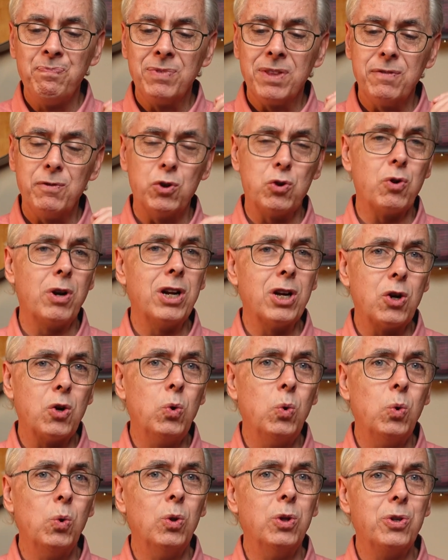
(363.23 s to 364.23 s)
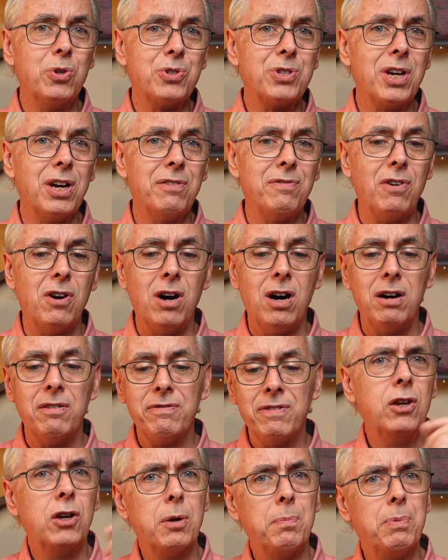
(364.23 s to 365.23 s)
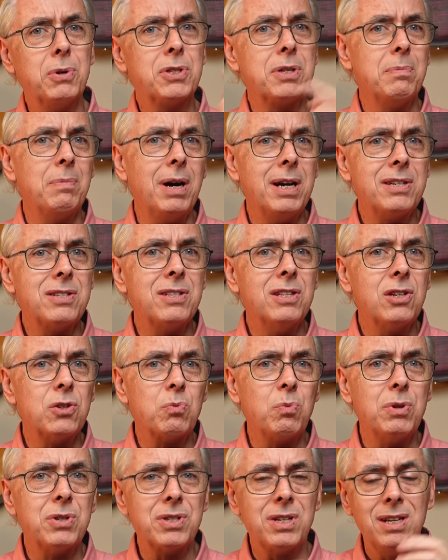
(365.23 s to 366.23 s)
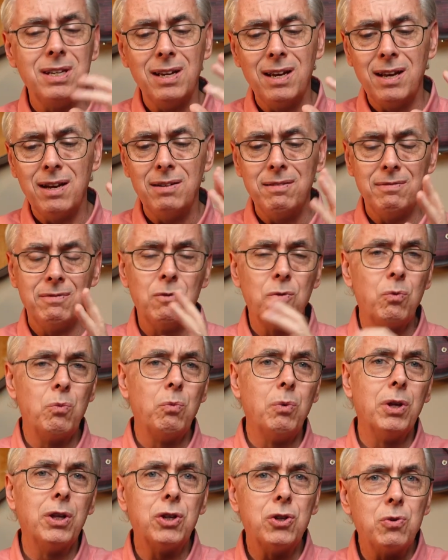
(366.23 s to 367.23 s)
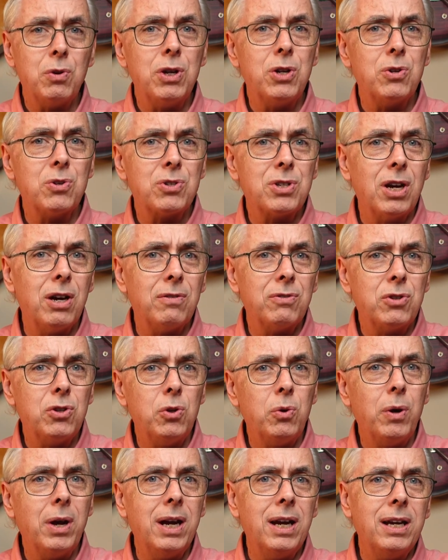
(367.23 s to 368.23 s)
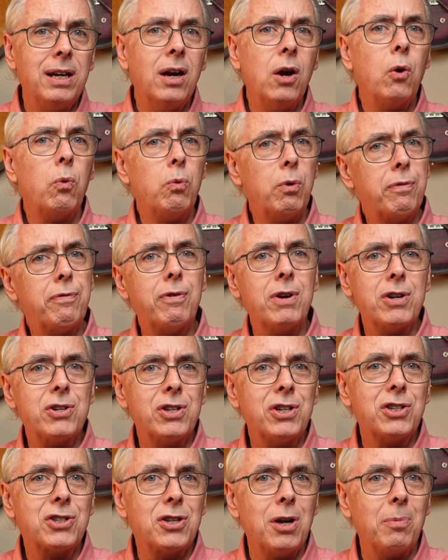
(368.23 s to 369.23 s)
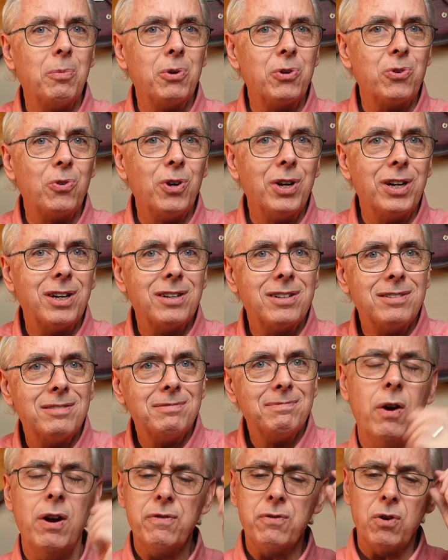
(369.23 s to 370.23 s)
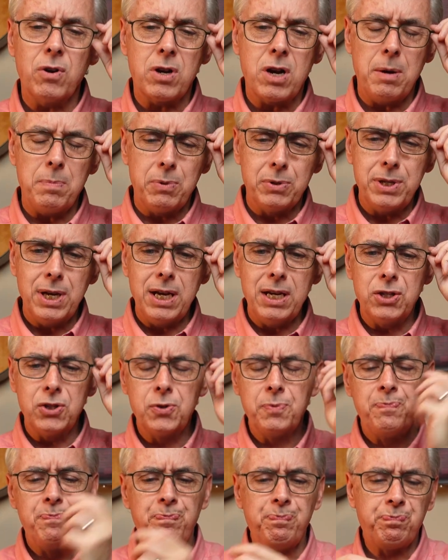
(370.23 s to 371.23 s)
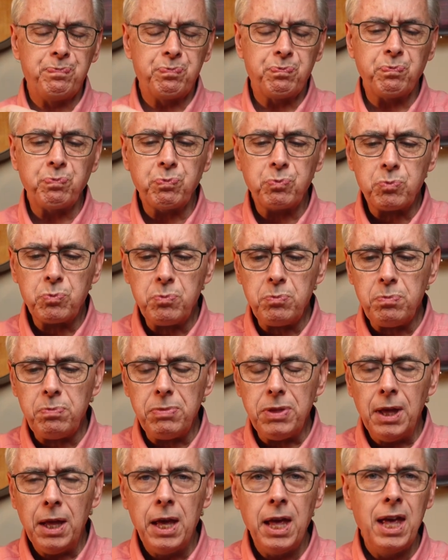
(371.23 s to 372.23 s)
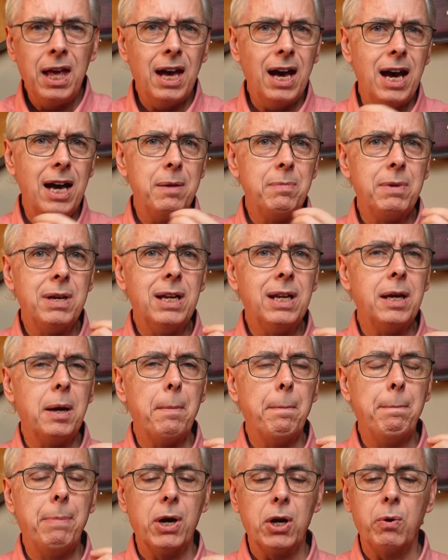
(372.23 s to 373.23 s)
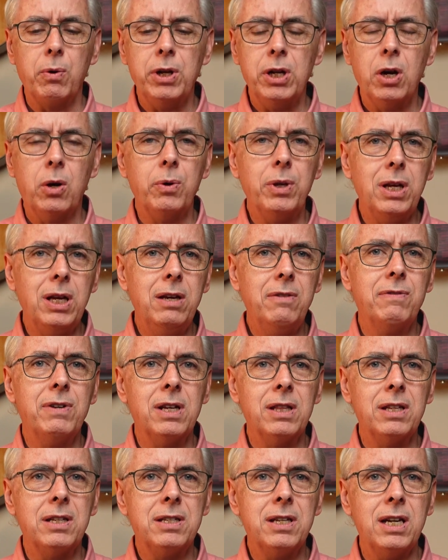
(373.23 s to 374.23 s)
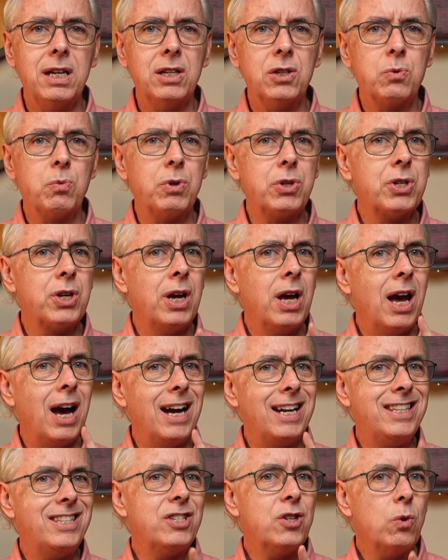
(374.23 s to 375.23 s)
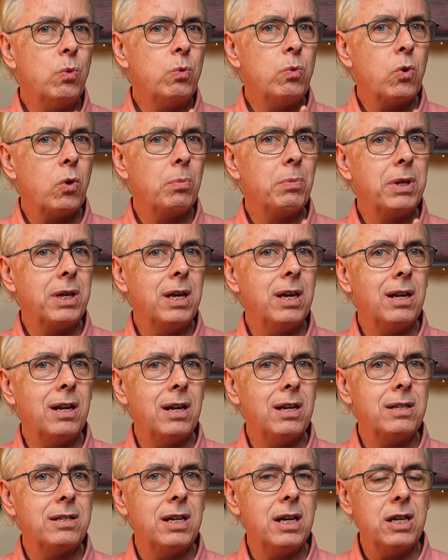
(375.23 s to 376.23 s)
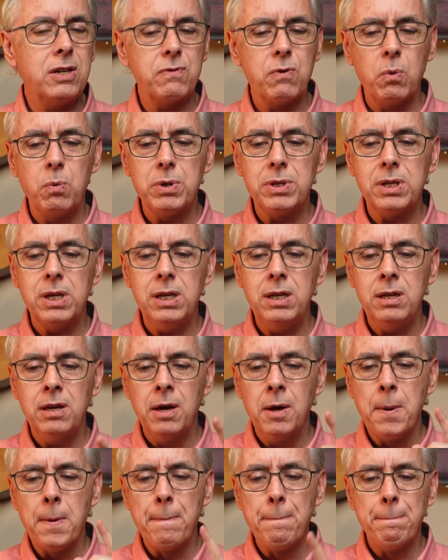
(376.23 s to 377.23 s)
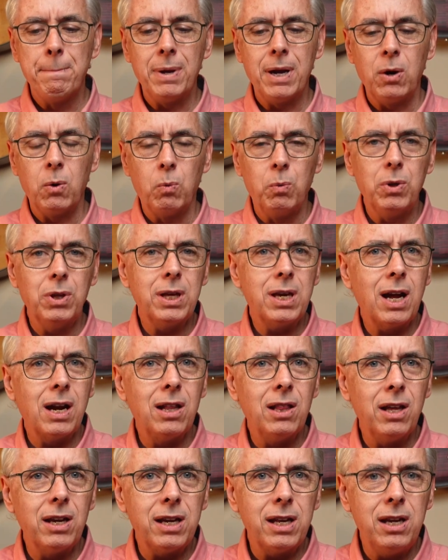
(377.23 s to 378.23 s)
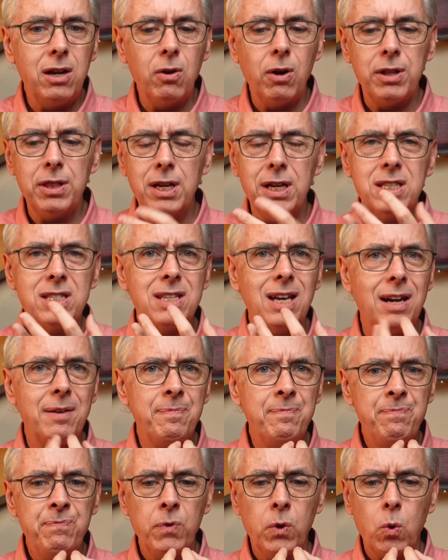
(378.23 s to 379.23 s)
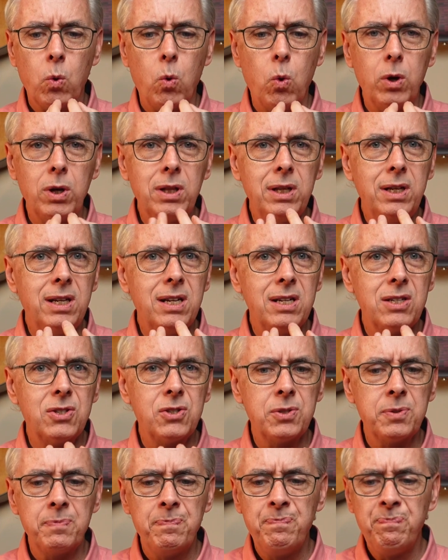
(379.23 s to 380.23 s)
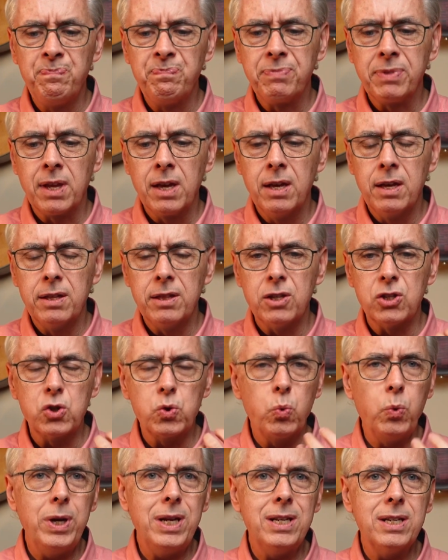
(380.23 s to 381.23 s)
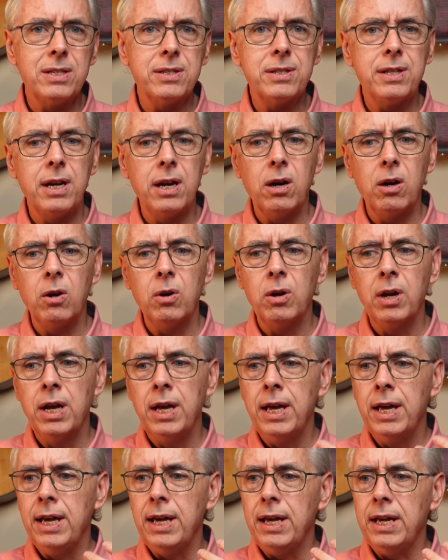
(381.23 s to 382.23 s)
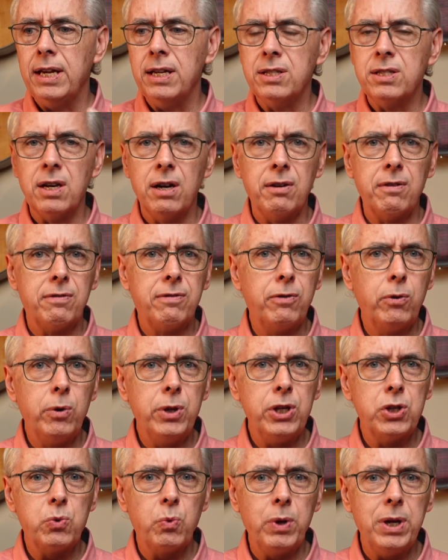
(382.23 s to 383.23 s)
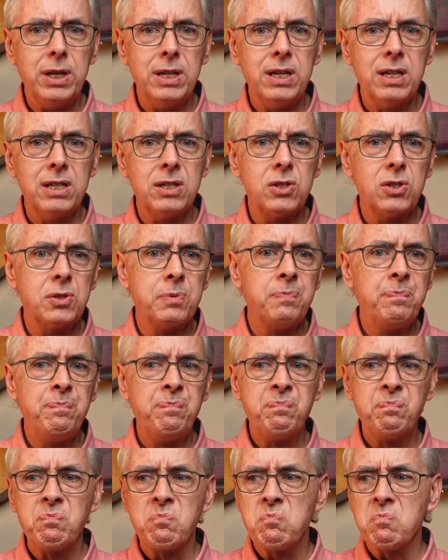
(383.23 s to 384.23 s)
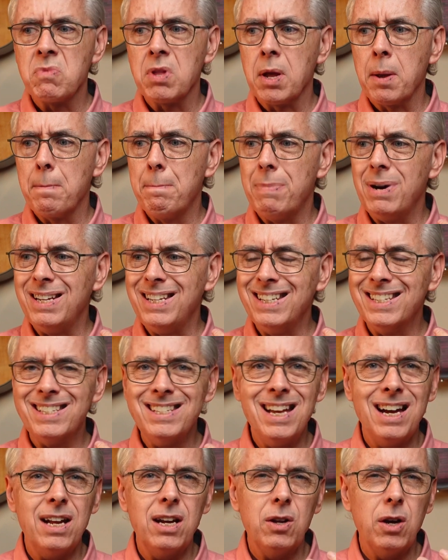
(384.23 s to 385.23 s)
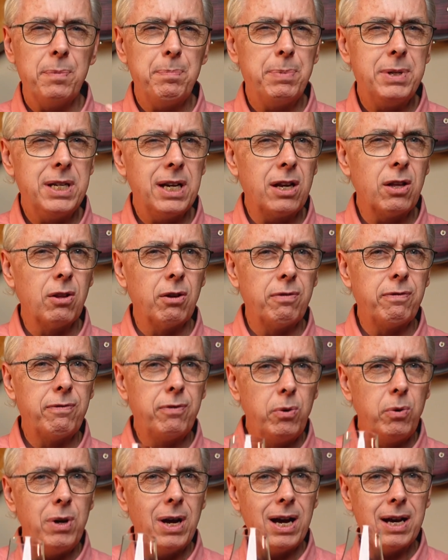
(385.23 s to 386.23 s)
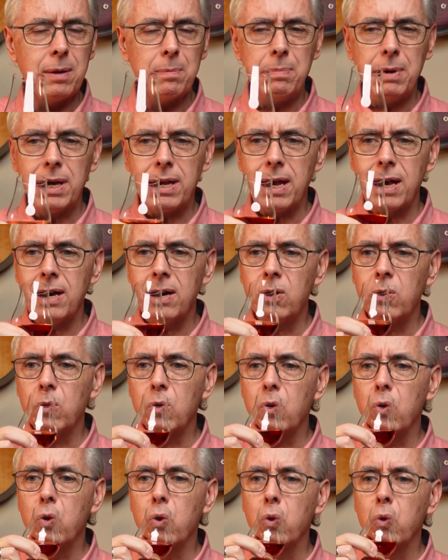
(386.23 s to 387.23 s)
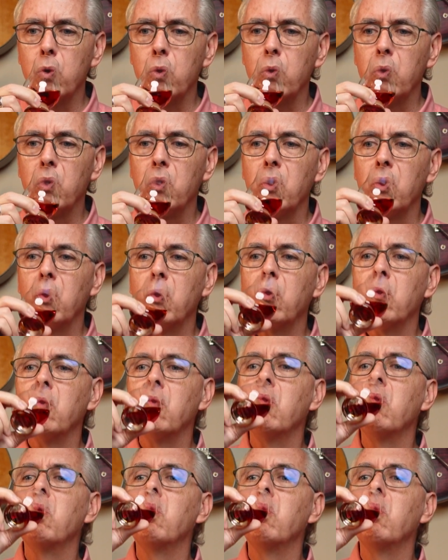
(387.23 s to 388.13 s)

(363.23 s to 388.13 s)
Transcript: If you're trying to cool yourself off, you can put some ice in this whiskey and really treat yourself to a refreshing summer drink. Now, after a couple tastes, I'm getting a buttery note even on the taste, which I don't normally get on taste for whiskey, but I really kind of like it here. I think it's that oiliness. The sweetness there is a fruity sweetness, but it's not a particular fruit I can pick out. I'm getting some